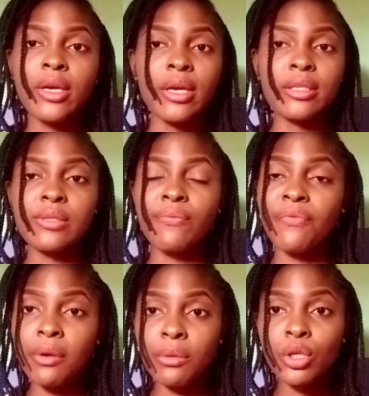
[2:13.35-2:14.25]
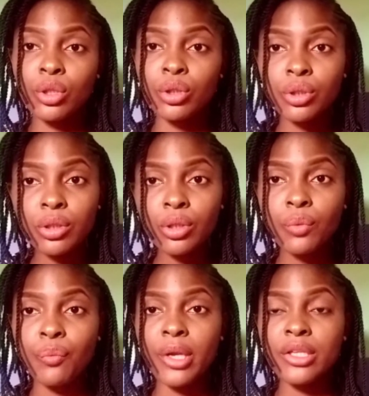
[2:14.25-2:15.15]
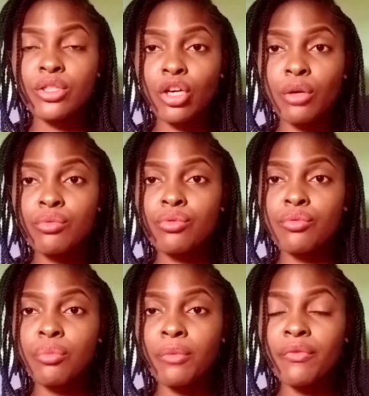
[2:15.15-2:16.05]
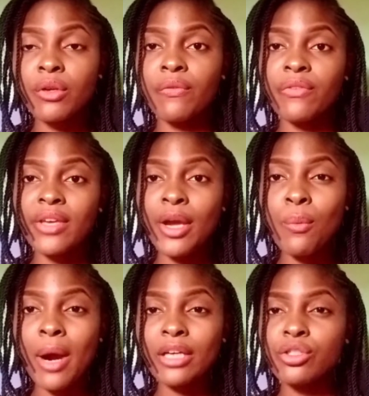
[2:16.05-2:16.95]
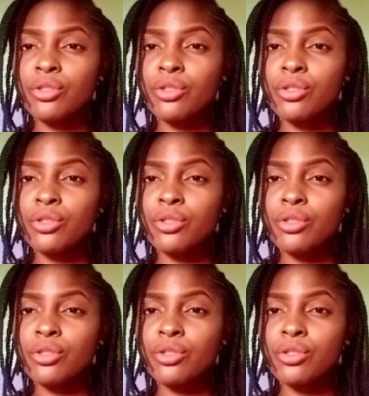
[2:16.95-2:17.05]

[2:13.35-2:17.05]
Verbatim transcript: it's very good when it comes to removing of earwax.